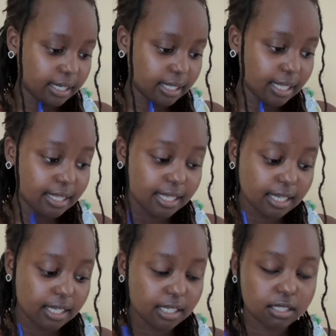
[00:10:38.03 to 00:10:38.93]
Another
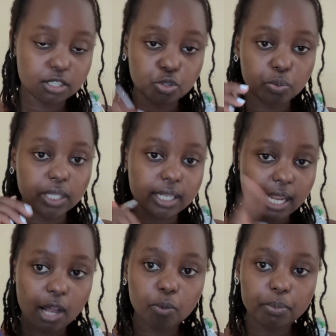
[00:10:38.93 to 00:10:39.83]
thing is you will
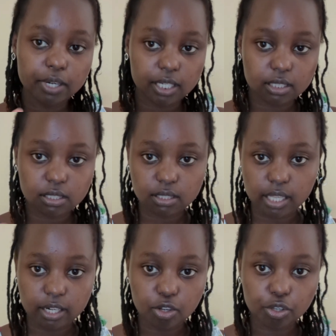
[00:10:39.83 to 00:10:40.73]
now print
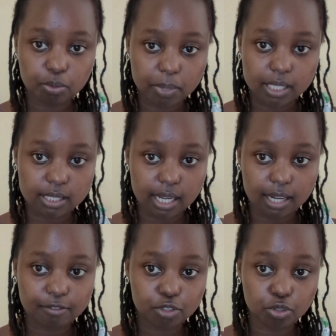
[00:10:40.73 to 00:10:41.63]
the documents that
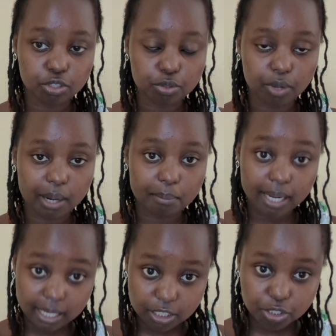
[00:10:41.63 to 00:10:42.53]
I've told you are
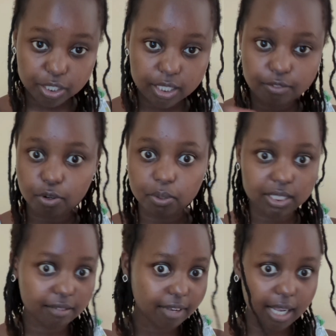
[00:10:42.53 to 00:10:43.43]
mandatory for
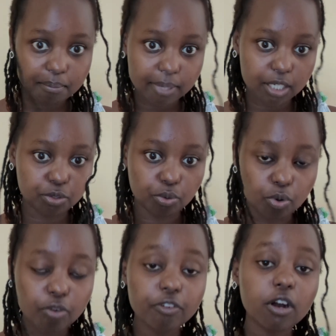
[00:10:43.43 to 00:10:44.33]
whatever company you
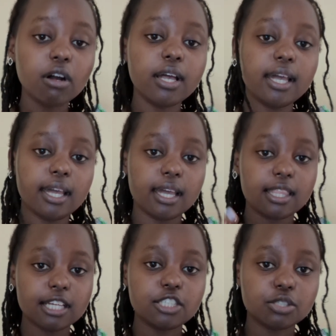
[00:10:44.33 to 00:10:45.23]
go for,
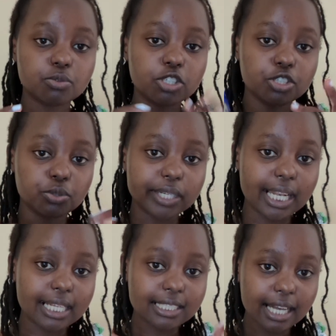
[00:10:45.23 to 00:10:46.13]
and that is what you
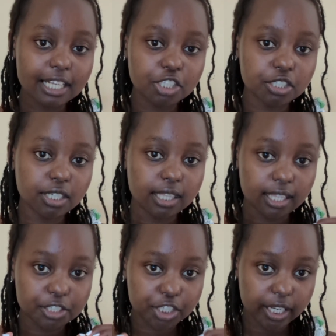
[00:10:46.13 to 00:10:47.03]
will attach in
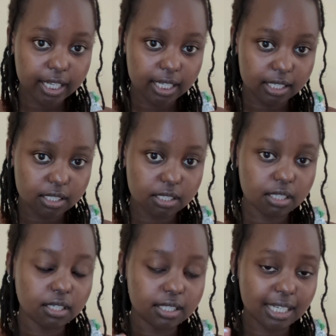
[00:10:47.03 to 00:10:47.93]
the checklist.
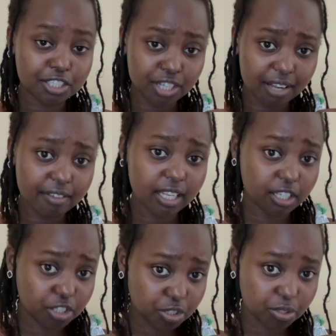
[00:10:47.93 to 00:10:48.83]
It's a travel
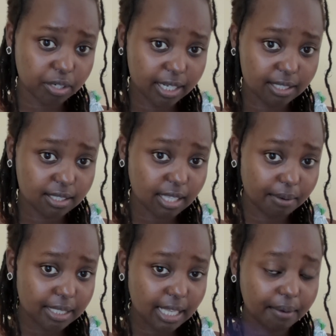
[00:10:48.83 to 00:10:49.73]
insurance.
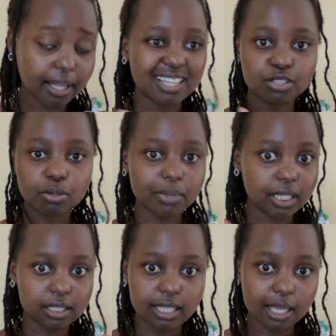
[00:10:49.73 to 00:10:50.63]
There are so
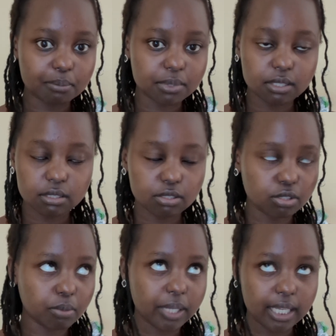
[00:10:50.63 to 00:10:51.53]
many types,
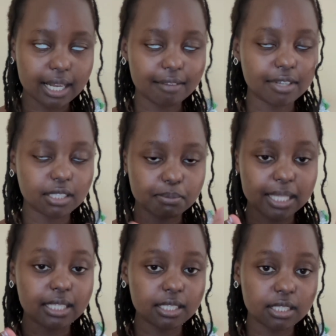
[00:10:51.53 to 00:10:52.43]
so many covers,
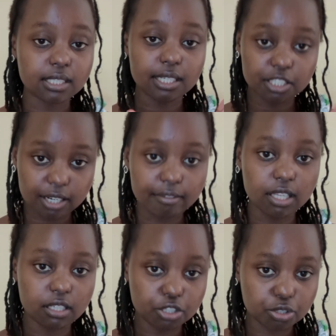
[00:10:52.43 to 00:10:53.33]
but this is a travel
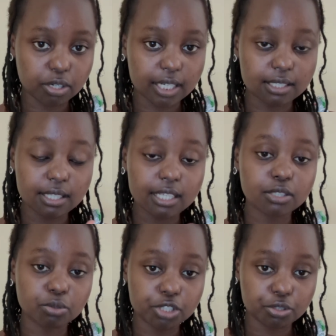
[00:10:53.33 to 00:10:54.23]
insurance.
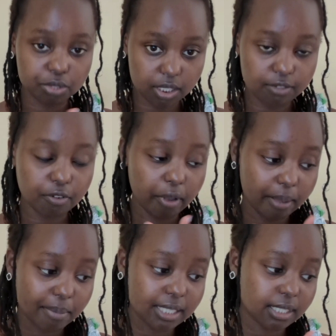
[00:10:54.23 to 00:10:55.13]
That's what you need for
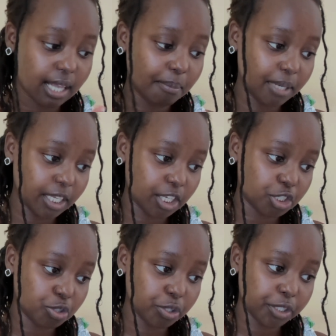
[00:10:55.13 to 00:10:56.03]
embassy
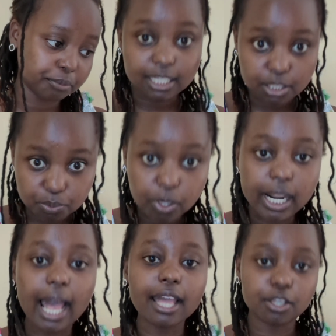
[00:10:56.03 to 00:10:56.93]
application. That's what
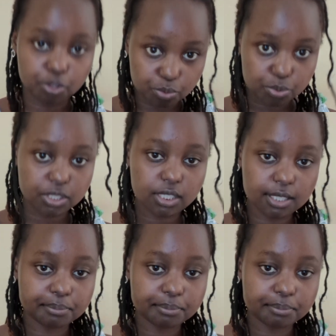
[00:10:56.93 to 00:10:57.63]
I used.